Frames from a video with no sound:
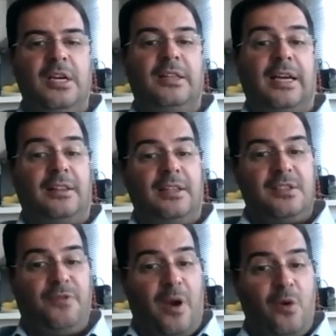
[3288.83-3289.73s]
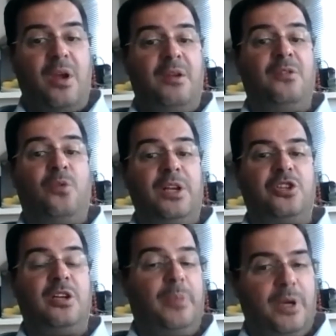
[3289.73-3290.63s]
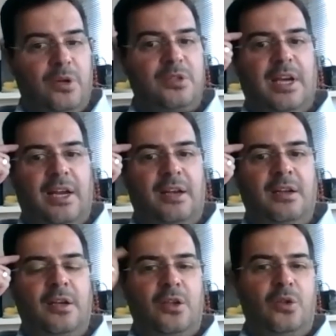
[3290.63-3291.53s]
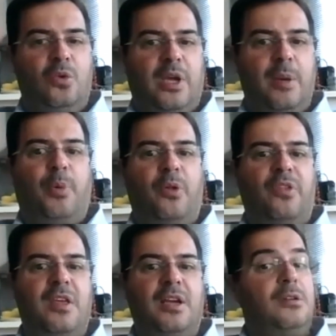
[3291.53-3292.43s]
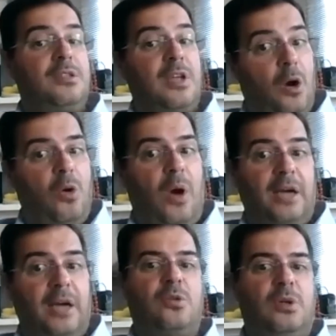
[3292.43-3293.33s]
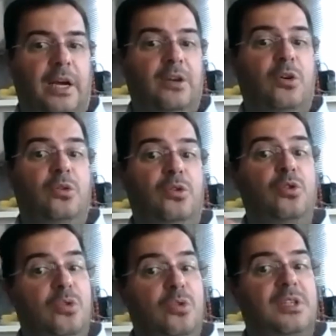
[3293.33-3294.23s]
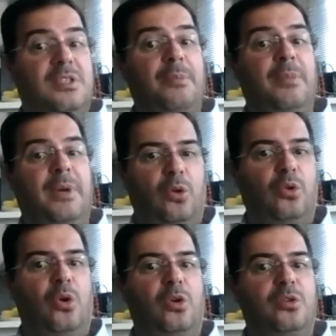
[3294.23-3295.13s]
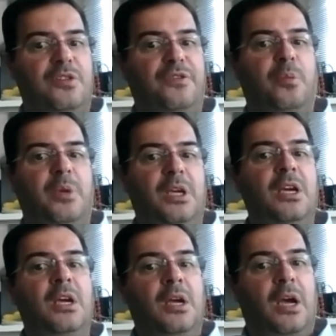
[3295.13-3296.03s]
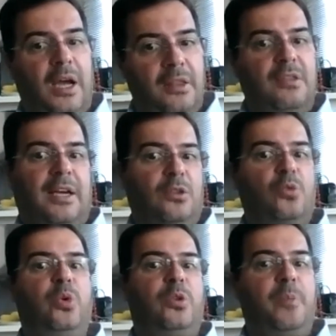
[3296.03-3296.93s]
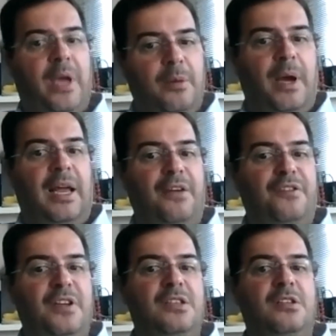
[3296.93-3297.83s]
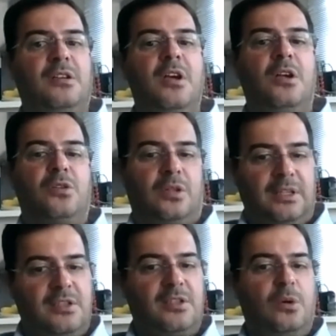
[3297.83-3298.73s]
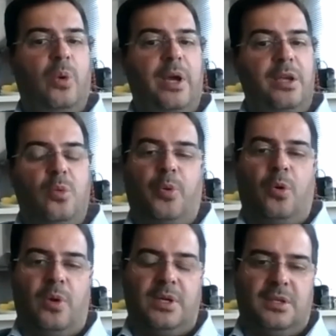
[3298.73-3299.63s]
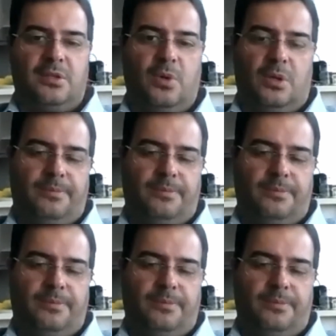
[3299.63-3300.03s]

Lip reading: That is very enriching, because then you keep on thinking and say, oh, actually, I could use the same methodology for me, and that would make my life easier. So that's the way you progress as well.